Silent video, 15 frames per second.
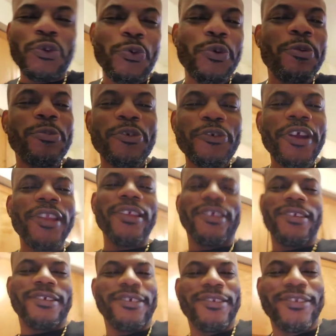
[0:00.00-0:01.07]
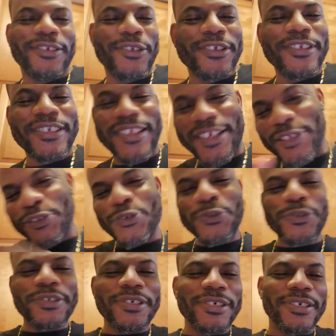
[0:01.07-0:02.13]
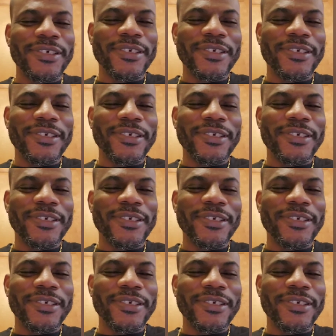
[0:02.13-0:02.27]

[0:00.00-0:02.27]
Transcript: we'll be ready. So just stay tuned,